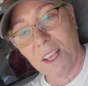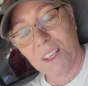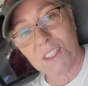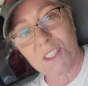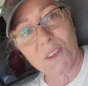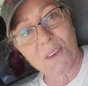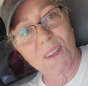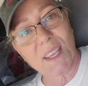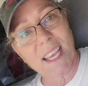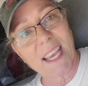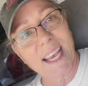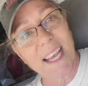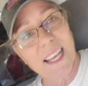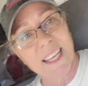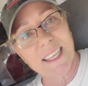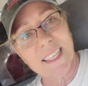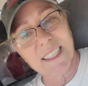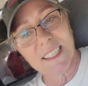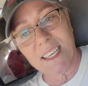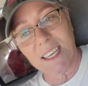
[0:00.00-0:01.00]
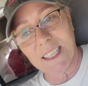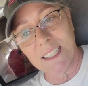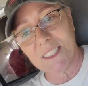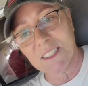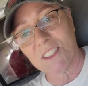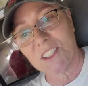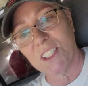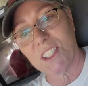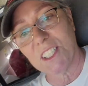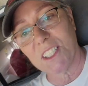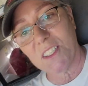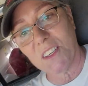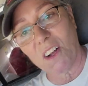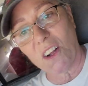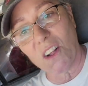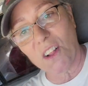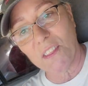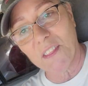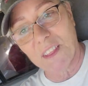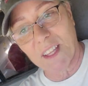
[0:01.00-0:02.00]
So yeah. God is good in
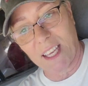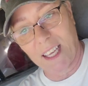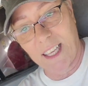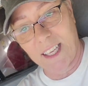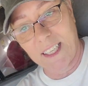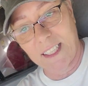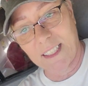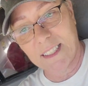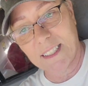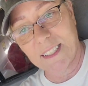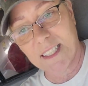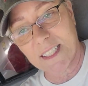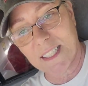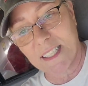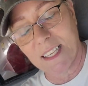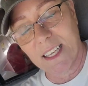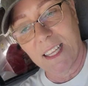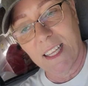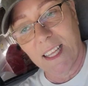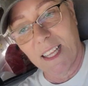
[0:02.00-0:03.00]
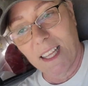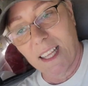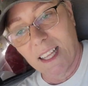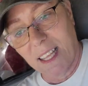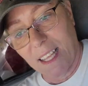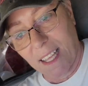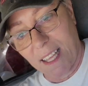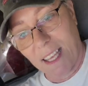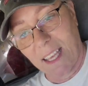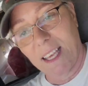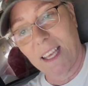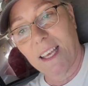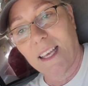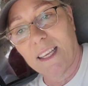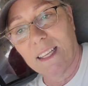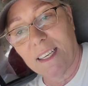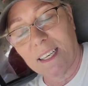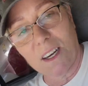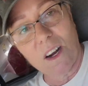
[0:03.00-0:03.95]
all things, and